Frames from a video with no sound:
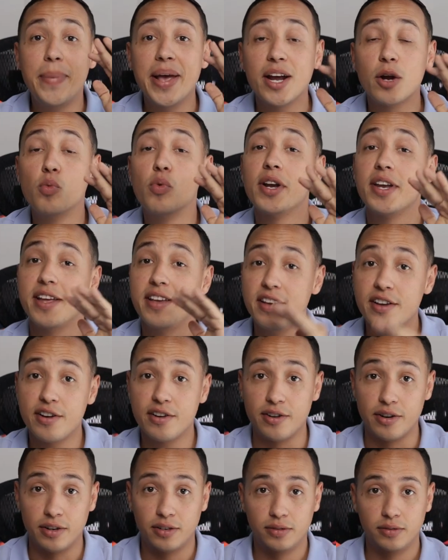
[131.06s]
big one
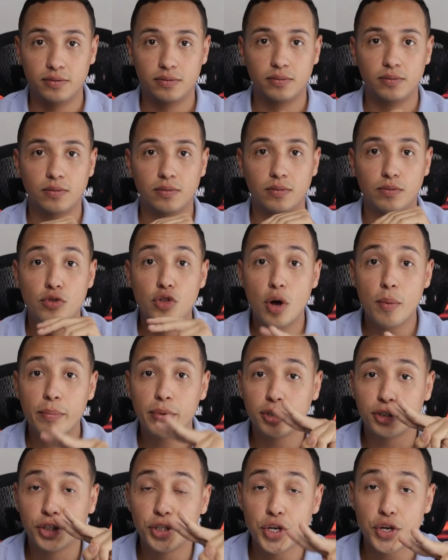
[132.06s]
here.
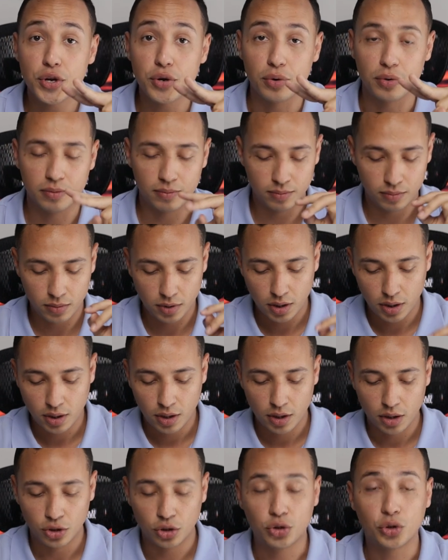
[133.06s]
Number two,
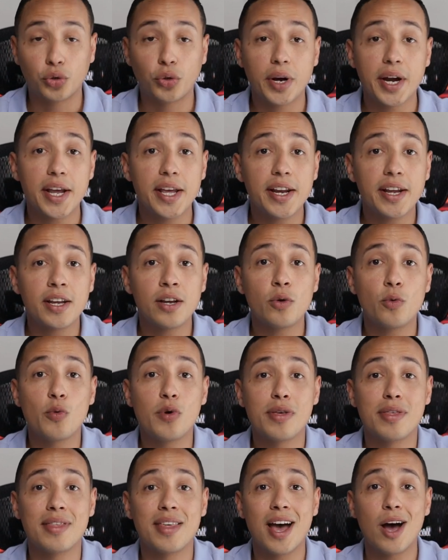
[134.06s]
trading
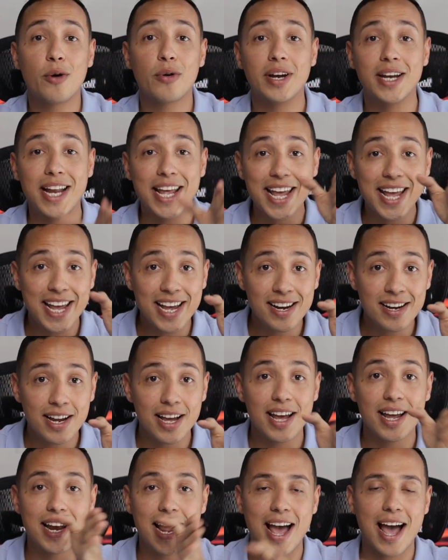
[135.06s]
without an in
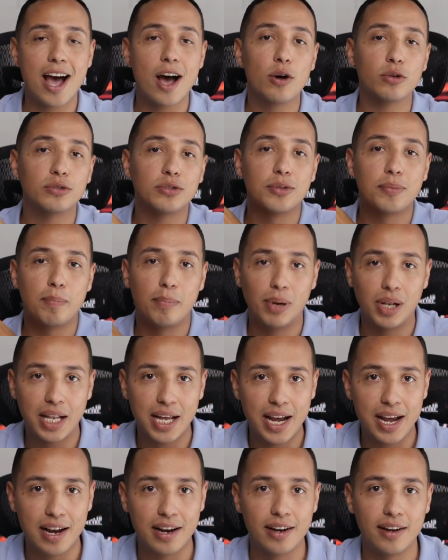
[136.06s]
and out
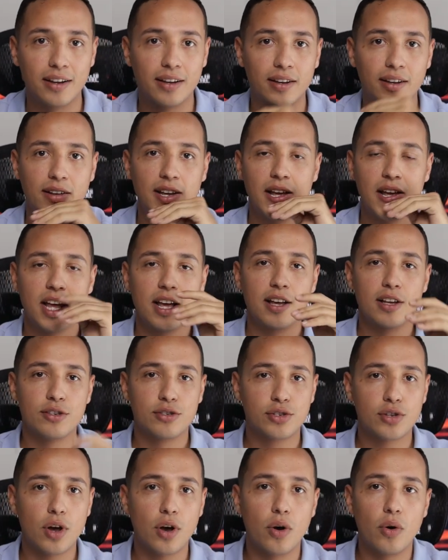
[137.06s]
plan.
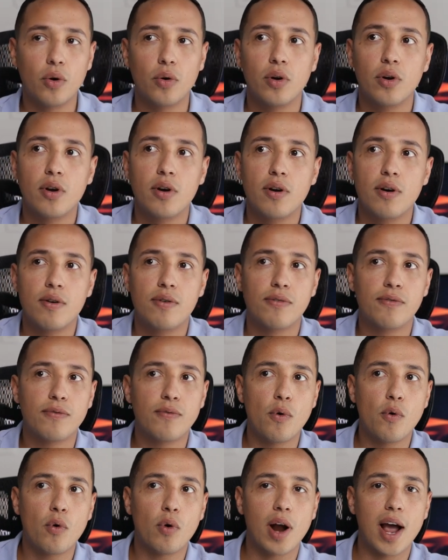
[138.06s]
So
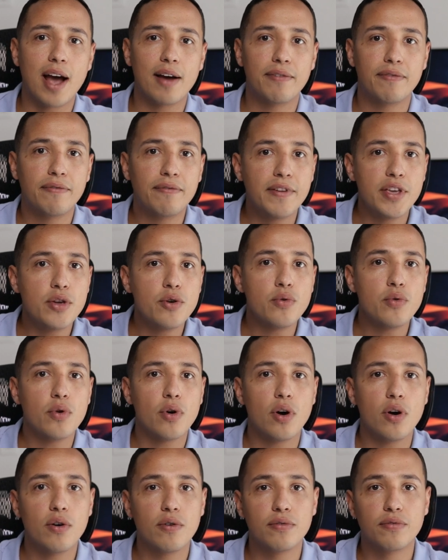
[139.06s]
for a
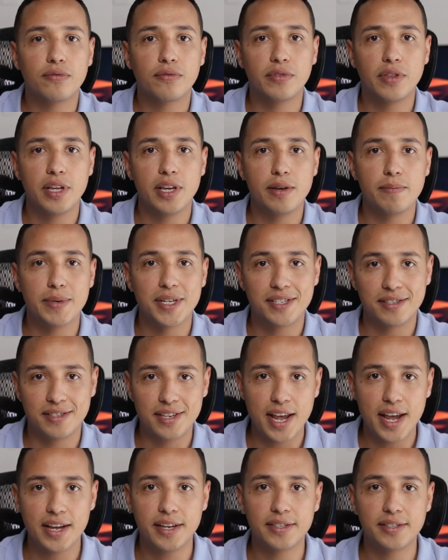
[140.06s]
few of the
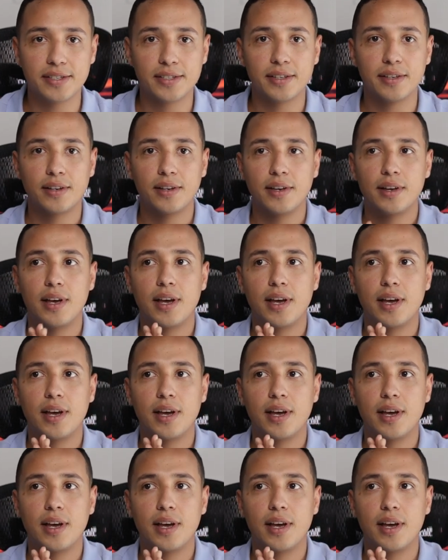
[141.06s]
mistakes,